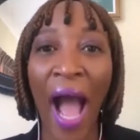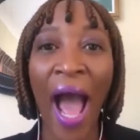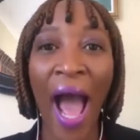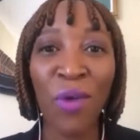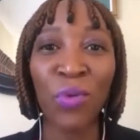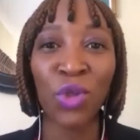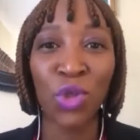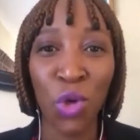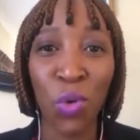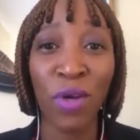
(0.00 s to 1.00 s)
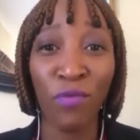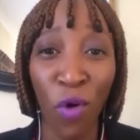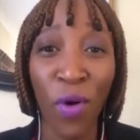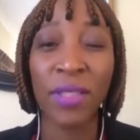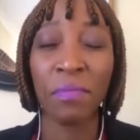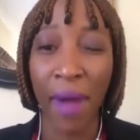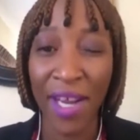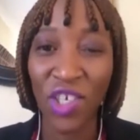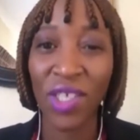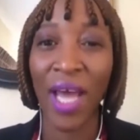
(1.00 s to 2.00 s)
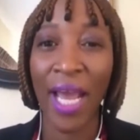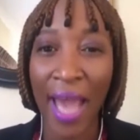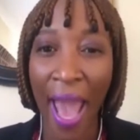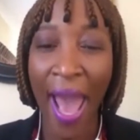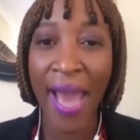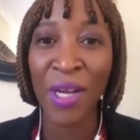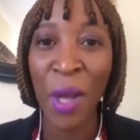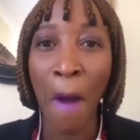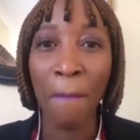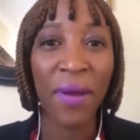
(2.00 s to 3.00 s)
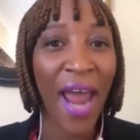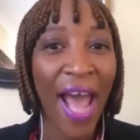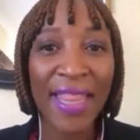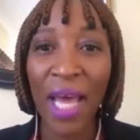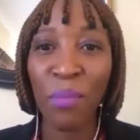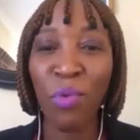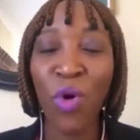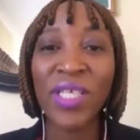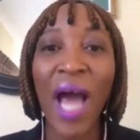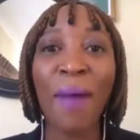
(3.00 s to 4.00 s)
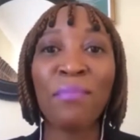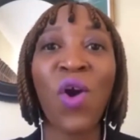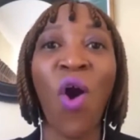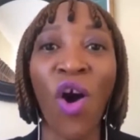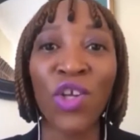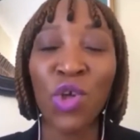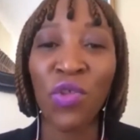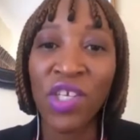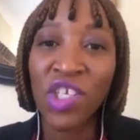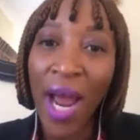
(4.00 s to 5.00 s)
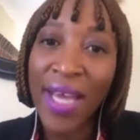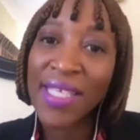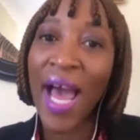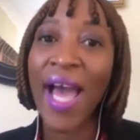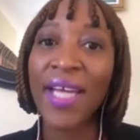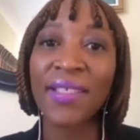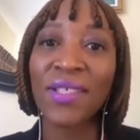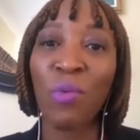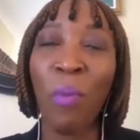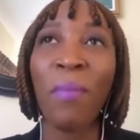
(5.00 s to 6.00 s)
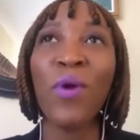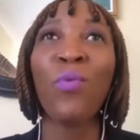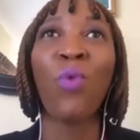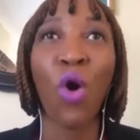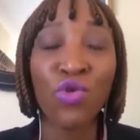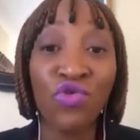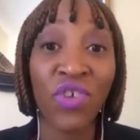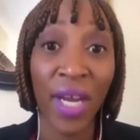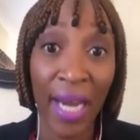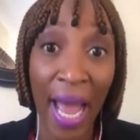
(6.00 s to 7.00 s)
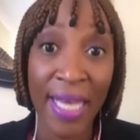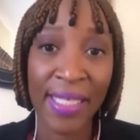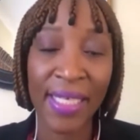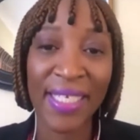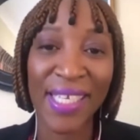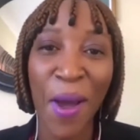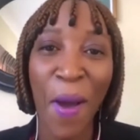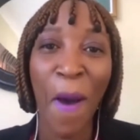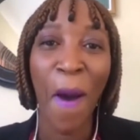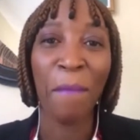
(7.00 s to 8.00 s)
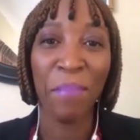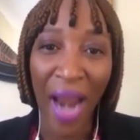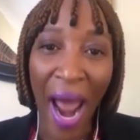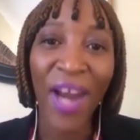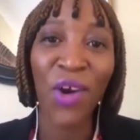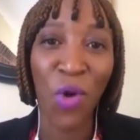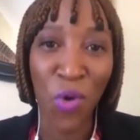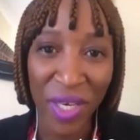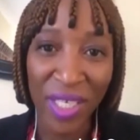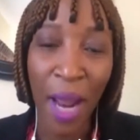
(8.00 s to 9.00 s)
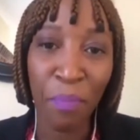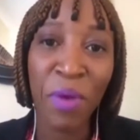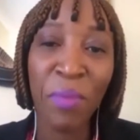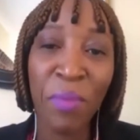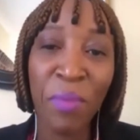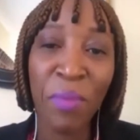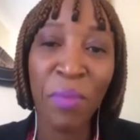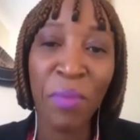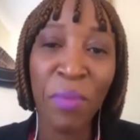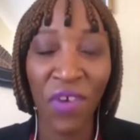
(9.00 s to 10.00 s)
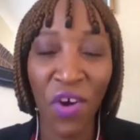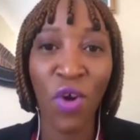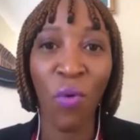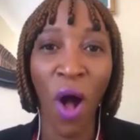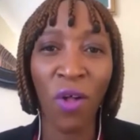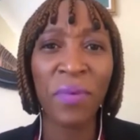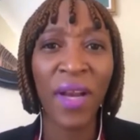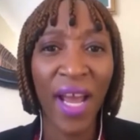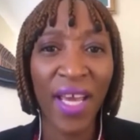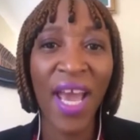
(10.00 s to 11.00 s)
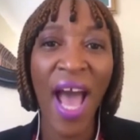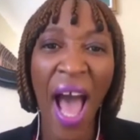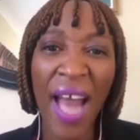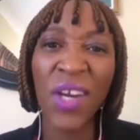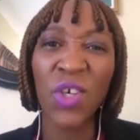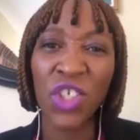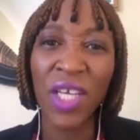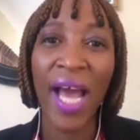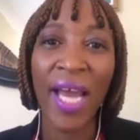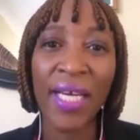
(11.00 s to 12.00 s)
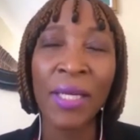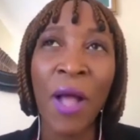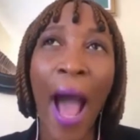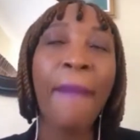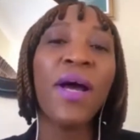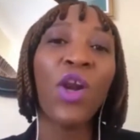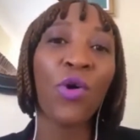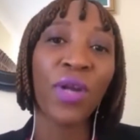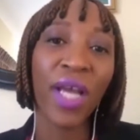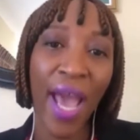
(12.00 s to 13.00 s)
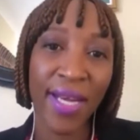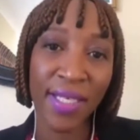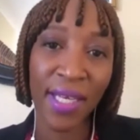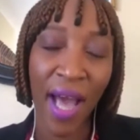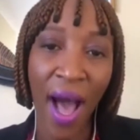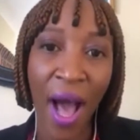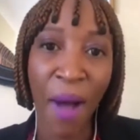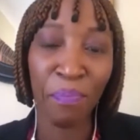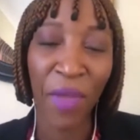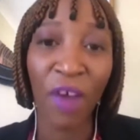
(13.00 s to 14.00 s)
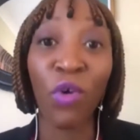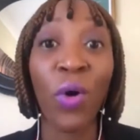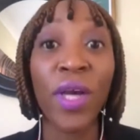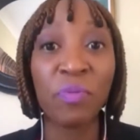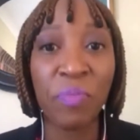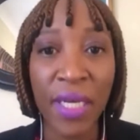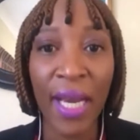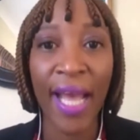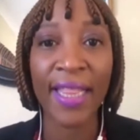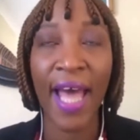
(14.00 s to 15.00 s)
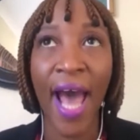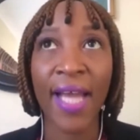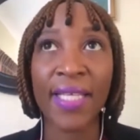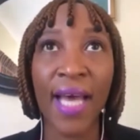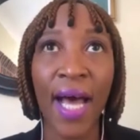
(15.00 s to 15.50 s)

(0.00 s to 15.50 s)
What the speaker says: I will do it for as much as I can. But at that point, I'm gone. So the shy side, you probably won't realize it, but I know it. And people that know me very well will be like, yeah, no, she kind of, I'm a loner, Candy. I've always been like that.